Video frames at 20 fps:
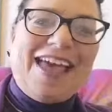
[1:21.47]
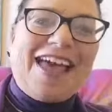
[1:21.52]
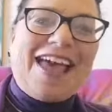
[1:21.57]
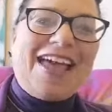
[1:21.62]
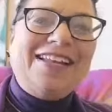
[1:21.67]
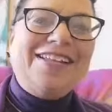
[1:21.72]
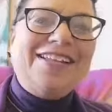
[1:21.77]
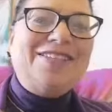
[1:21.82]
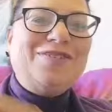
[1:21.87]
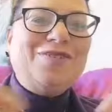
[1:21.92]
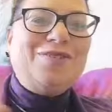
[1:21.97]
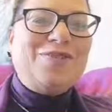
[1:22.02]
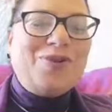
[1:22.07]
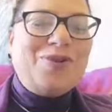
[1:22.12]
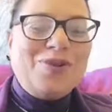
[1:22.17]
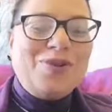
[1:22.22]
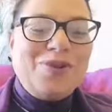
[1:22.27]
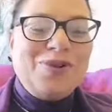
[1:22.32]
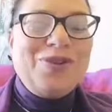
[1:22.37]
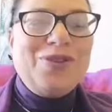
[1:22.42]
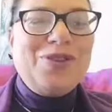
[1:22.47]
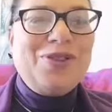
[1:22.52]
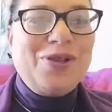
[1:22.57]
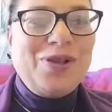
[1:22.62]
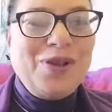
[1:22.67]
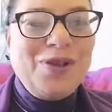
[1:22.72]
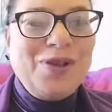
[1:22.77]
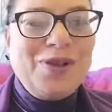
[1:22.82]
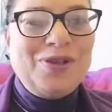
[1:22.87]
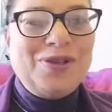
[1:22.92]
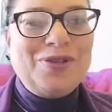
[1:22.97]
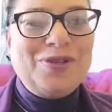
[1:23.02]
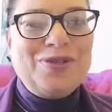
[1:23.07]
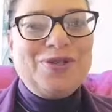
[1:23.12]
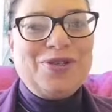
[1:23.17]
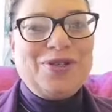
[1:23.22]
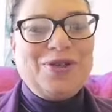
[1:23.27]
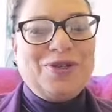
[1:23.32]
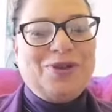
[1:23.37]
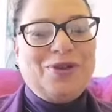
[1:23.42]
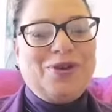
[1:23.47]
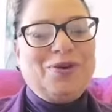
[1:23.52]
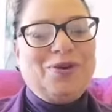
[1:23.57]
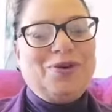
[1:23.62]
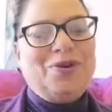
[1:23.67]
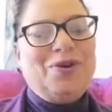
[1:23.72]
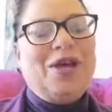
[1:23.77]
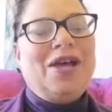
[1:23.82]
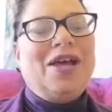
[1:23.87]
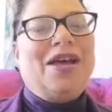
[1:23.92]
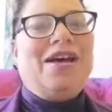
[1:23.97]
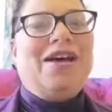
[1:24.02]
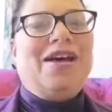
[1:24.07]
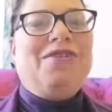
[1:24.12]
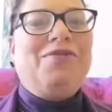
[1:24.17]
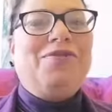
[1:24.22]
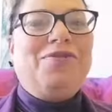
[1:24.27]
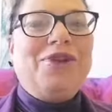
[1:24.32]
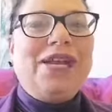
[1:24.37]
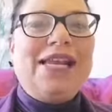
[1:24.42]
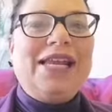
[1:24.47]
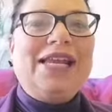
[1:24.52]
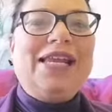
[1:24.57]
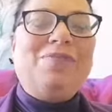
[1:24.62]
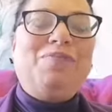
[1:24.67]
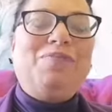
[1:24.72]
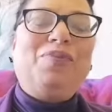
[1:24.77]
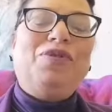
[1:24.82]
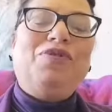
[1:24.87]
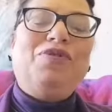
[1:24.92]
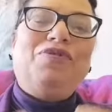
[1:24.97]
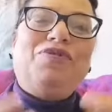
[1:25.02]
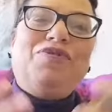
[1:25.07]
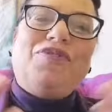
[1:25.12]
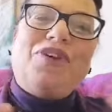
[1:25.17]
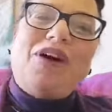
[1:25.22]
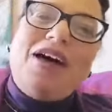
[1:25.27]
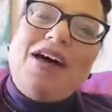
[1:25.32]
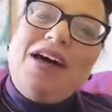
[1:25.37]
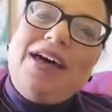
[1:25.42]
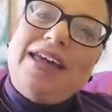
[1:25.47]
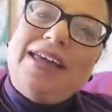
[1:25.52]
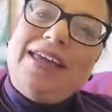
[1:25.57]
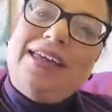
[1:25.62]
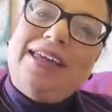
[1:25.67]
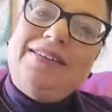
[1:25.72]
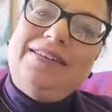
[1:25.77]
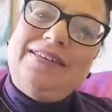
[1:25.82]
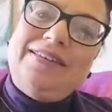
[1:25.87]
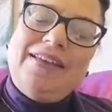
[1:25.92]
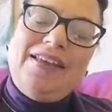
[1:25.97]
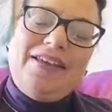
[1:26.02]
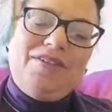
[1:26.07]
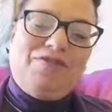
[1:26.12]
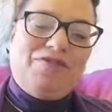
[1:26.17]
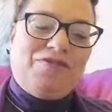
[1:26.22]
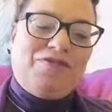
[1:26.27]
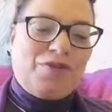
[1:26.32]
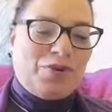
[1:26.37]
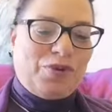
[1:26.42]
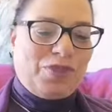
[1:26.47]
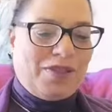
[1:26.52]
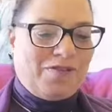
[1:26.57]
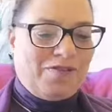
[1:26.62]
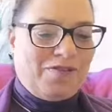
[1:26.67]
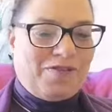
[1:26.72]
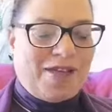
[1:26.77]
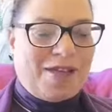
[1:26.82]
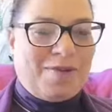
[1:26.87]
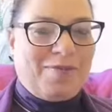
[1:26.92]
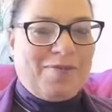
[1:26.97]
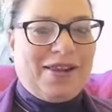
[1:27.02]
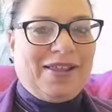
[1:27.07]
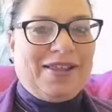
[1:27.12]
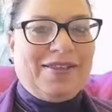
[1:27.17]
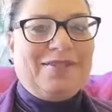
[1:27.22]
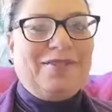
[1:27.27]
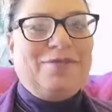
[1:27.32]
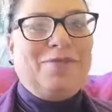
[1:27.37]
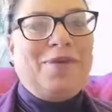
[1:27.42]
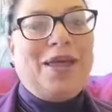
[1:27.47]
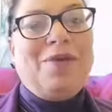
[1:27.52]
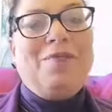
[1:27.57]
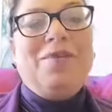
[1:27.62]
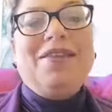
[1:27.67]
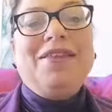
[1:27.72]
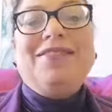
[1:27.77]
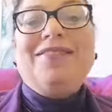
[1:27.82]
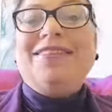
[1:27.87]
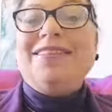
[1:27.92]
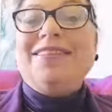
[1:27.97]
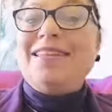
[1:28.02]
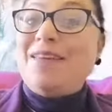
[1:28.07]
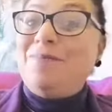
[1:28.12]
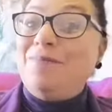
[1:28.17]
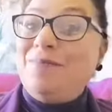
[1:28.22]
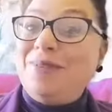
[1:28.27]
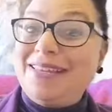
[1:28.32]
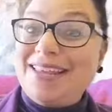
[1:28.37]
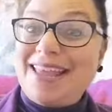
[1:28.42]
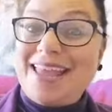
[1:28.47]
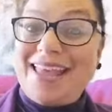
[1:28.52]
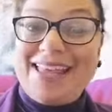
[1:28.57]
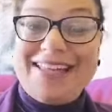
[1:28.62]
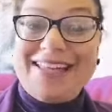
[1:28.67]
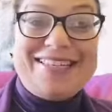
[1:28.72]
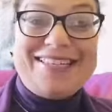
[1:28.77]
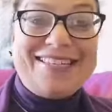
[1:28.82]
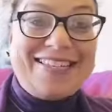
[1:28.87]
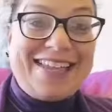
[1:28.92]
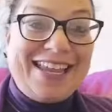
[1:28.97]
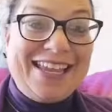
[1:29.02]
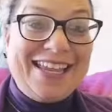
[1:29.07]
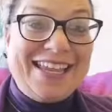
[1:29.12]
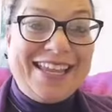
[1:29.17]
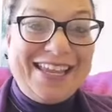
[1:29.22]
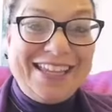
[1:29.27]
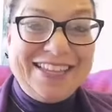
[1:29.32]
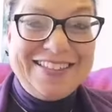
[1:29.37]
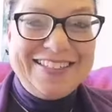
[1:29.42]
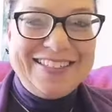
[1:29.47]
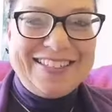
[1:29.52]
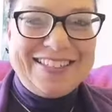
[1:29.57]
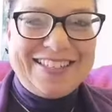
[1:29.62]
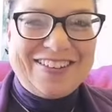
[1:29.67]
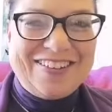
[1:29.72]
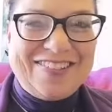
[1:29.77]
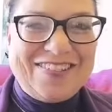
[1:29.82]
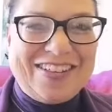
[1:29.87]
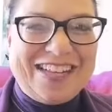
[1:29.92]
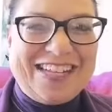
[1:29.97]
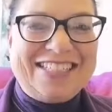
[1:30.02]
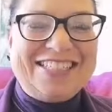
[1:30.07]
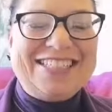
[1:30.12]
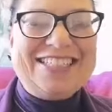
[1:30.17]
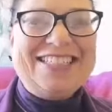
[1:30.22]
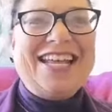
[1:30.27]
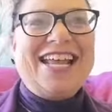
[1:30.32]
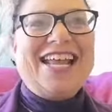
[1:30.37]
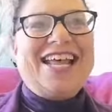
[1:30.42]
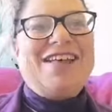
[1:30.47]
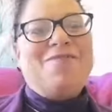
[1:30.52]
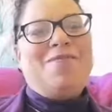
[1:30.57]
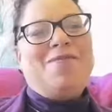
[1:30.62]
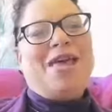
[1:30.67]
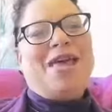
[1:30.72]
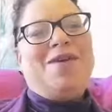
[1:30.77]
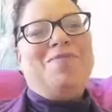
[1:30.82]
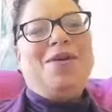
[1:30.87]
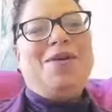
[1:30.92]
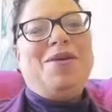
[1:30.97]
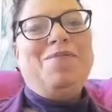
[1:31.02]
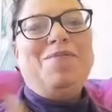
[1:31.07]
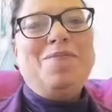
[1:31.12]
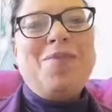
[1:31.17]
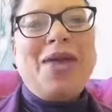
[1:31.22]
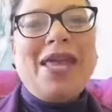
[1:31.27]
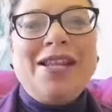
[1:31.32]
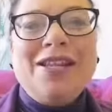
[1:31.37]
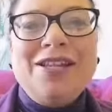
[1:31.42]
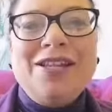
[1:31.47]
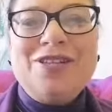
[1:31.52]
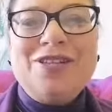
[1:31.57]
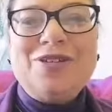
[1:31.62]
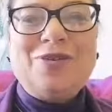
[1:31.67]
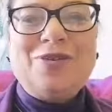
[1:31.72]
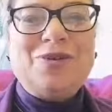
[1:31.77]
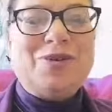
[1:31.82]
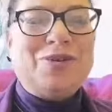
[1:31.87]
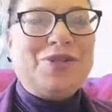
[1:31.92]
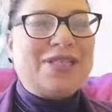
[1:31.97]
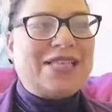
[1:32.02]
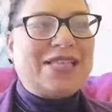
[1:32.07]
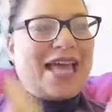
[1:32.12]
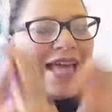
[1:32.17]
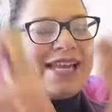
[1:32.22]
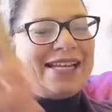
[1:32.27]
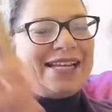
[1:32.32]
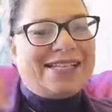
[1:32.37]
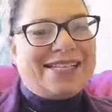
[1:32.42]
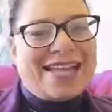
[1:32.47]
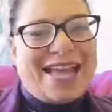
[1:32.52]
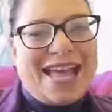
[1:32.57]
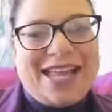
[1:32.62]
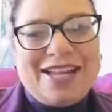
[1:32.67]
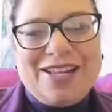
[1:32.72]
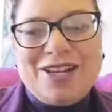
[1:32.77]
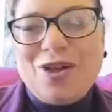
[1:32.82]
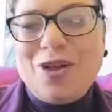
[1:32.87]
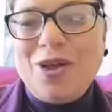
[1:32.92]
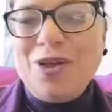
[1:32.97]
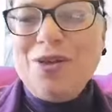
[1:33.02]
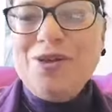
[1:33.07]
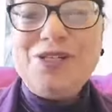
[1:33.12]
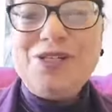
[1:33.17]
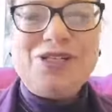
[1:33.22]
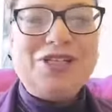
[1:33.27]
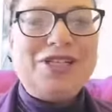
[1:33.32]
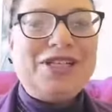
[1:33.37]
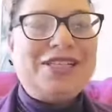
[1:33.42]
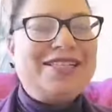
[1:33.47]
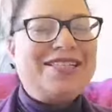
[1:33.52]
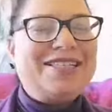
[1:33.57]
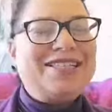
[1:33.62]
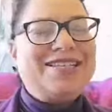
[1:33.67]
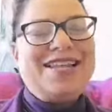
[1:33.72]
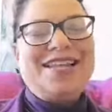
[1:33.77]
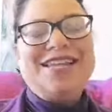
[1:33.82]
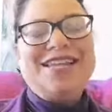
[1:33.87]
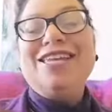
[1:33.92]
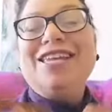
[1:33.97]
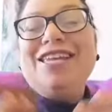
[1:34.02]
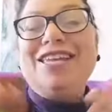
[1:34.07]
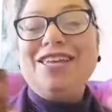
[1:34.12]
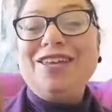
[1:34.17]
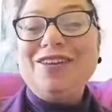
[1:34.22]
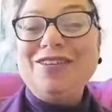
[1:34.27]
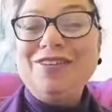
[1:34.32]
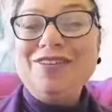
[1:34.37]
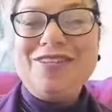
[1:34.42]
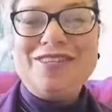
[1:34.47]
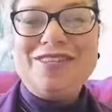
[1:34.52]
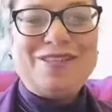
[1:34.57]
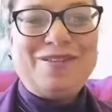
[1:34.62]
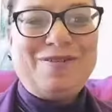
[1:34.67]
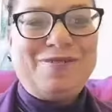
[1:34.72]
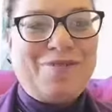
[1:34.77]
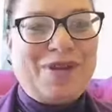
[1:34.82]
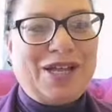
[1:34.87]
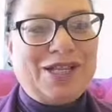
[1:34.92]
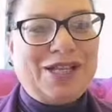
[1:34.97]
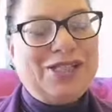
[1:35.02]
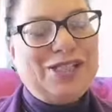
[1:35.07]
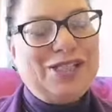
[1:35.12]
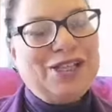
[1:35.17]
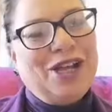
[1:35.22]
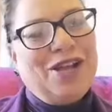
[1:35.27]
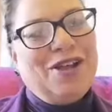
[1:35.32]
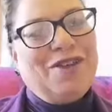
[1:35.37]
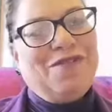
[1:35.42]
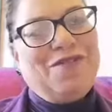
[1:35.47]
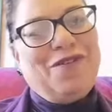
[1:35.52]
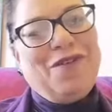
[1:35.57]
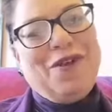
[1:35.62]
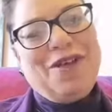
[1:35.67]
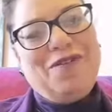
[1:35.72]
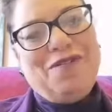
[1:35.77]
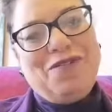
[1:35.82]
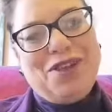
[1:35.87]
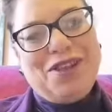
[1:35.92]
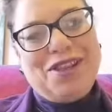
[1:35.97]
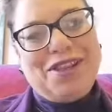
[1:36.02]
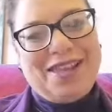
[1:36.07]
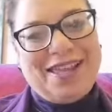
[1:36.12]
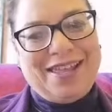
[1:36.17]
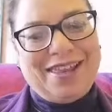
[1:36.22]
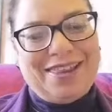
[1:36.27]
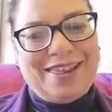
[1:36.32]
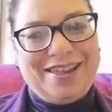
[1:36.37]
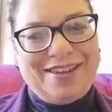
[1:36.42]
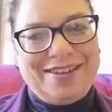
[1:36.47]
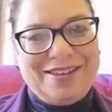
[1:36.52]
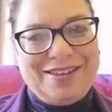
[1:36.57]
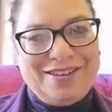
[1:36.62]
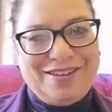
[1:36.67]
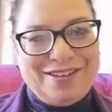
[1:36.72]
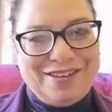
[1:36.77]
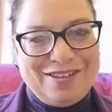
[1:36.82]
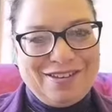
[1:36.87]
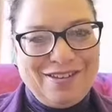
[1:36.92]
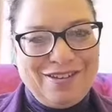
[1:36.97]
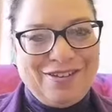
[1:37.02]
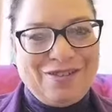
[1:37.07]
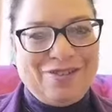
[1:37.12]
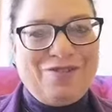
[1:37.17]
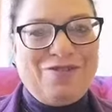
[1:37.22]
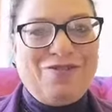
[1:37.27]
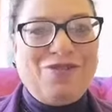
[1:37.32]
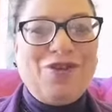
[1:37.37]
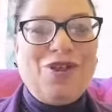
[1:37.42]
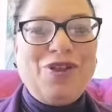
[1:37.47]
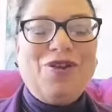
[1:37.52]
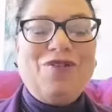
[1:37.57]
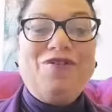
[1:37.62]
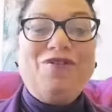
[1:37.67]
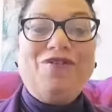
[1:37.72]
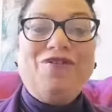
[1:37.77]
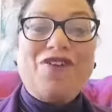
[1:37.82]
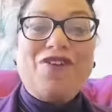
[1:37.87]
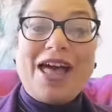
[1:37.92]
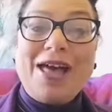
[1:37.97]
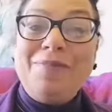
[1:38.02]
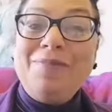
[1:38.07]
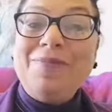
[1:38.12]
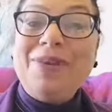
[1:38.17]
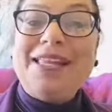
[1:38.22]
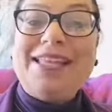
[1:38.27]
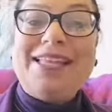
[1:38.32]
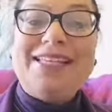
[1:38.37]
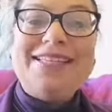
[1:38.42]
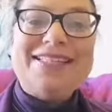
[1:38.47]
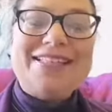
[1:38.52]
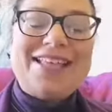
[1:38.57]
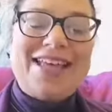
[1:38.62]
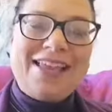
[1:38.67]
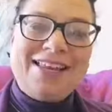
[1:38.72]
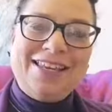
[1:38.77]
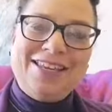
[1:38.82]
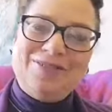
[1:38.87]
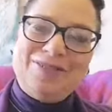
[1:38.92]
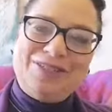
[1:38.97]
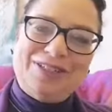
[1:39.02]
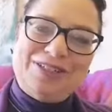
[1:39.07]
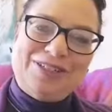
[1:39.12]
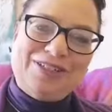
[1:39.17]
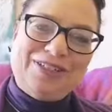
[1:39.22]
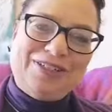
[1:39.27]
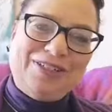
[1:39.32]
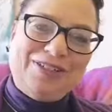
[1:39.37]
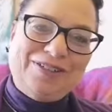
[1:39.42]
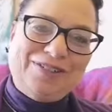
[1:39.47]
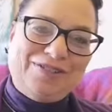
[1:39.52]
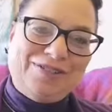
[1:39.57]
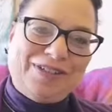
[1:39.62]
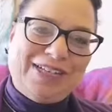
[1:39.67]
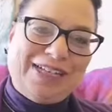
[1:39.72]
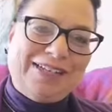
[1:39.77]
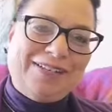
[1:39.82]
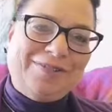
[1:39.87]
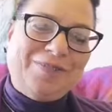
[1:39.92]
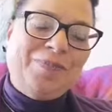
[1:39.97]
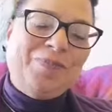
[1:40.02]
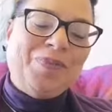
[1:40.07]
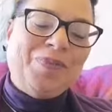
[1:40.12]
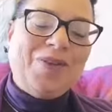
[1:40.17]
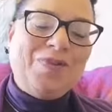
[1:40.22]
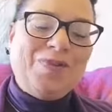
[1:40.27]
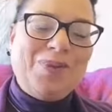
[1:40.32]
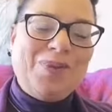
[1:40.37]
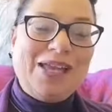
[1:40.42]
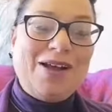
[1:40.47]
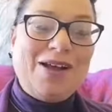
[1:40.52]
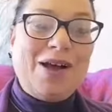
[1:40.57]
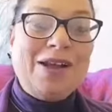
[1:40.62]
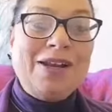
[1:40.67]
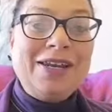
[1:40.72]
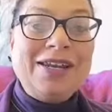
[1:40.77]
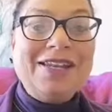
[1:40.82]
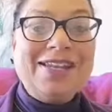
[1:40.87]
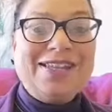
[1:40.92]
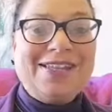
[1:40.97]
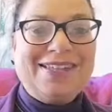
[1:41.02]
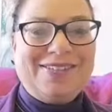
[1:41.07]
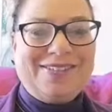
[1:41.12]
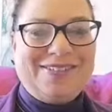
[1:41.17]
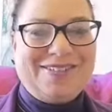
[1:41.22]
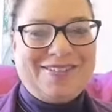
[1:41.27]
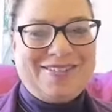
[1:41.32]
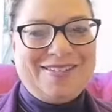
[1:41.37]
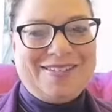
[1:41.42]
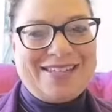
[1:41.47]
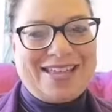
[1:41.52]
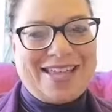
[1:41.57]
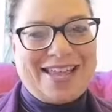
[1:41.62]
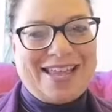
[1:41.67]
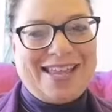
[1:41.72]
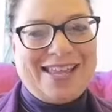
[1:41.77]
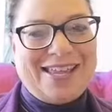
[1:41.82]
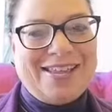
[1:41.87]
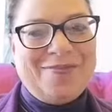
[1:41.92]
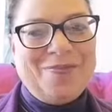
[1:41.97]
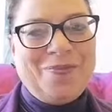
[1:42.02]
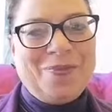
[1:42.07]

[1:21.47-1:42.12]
And to all those who really provide for their families, maybe stepdads, thank you so much. Maybe mentors and dad coaches, thank you so much for everything that you do for your families and your children. We honor you today.